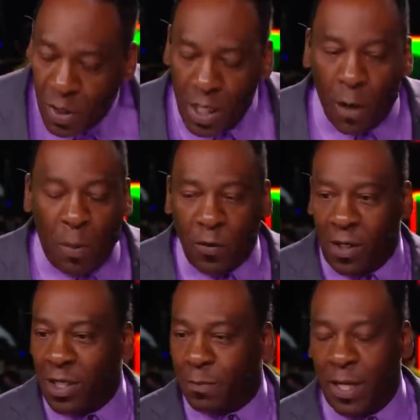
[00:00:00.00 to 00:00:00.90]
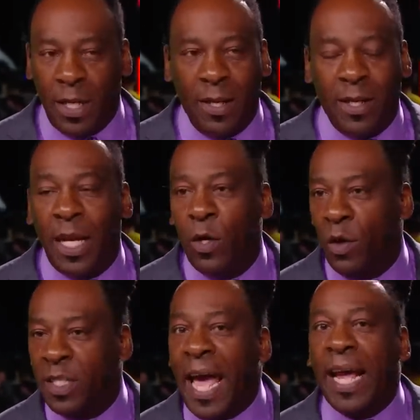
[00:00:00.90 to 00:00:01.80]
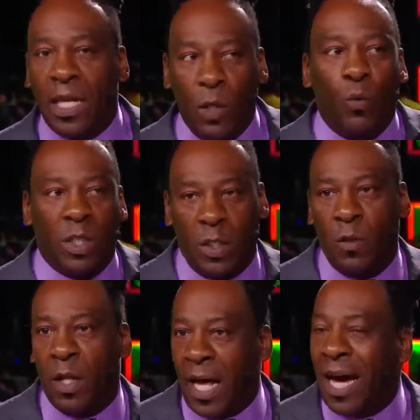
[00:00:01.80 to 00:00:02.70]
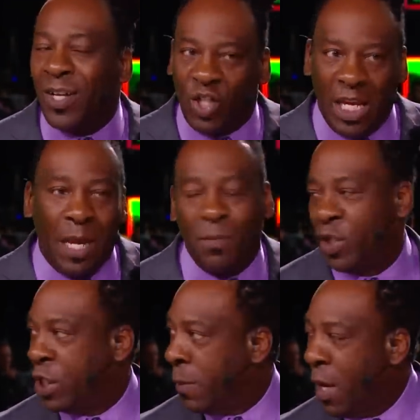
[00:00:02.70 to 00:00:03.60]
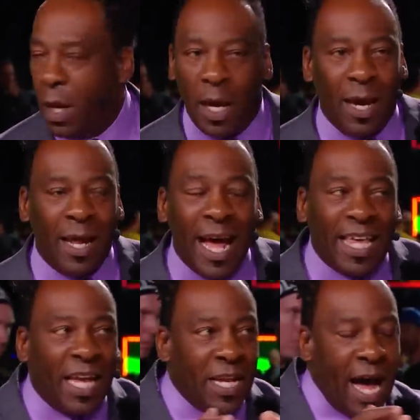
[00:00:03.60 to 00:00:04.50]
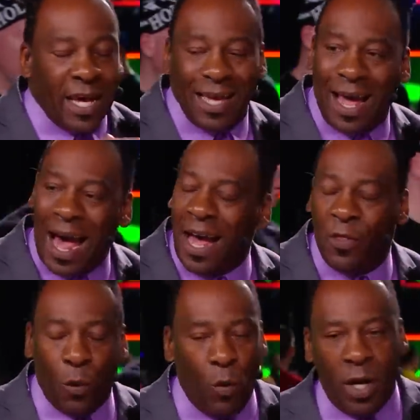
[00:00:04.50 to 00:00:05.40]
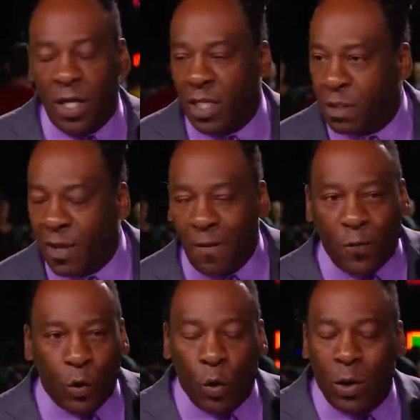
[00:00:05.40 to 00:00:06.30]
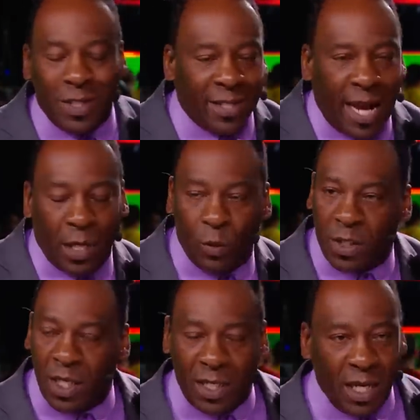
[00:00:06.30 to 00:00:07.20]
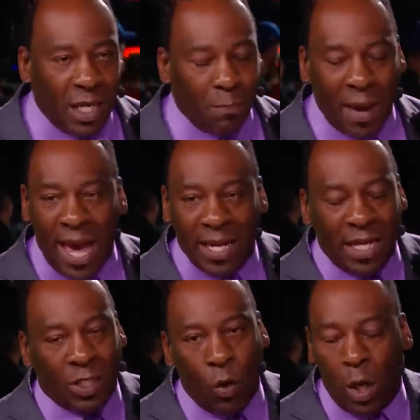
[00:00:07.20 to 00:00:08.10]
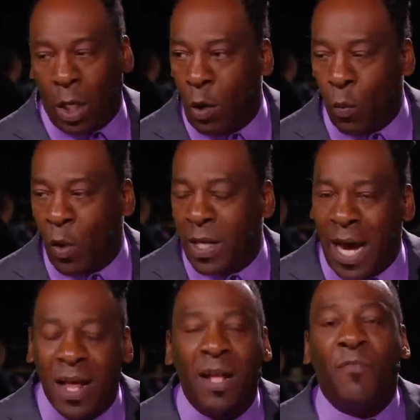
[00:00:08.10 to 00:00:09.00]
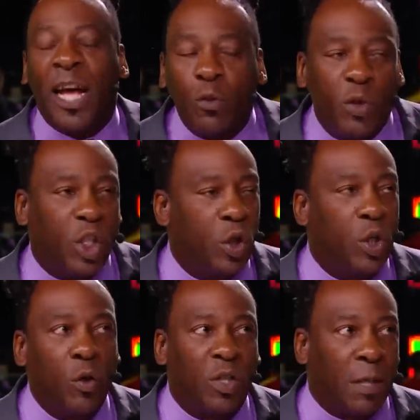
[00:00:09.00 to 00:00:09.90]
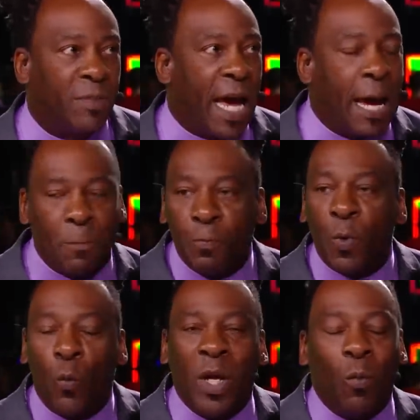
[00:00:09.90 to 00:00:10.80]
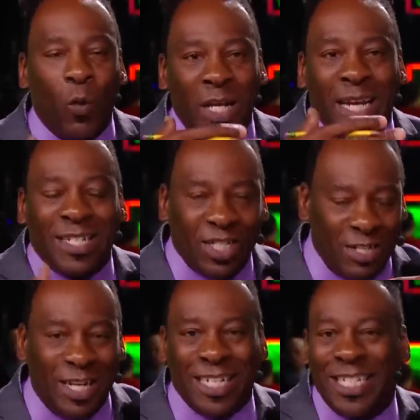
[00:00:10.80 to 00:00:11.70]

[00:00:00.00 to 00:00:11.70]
you know, both of these men, they know exactly what's on the line, the championship. And I can't knock either one of these men for doing exactly what they did at Backlash, going low and whatnot. That's what you do sometimes when the